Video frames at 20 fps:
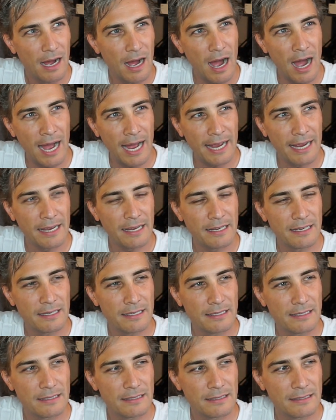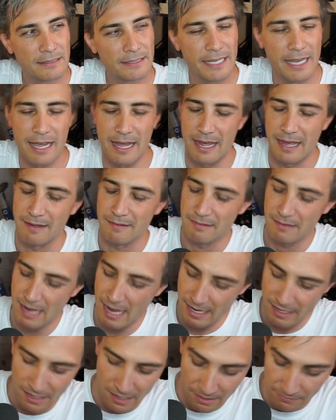I've
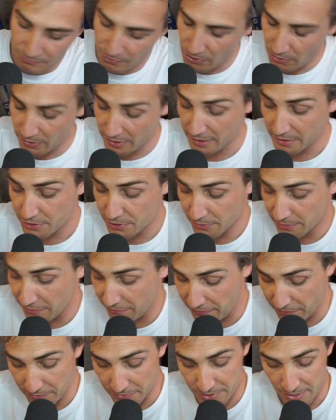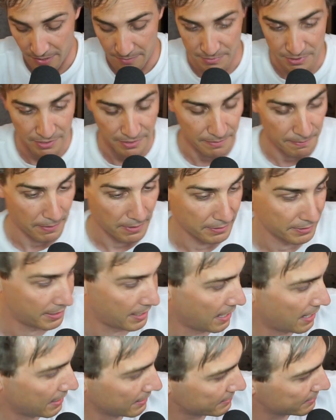gone into it a few times on the
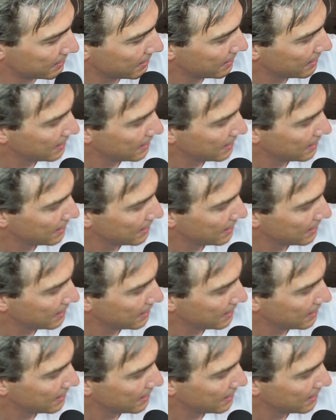podcast.